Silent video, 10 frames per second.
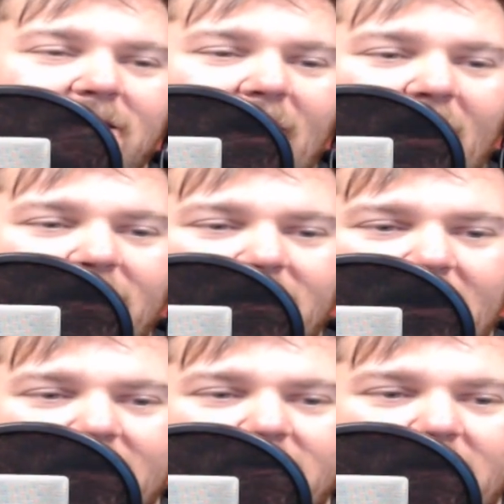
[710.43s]
And then,
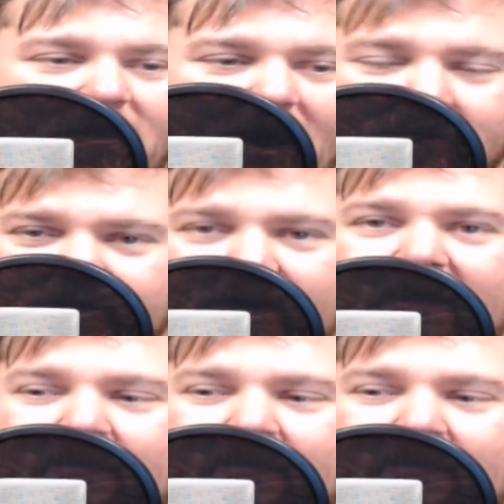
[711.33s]
like, I'm trying to, like,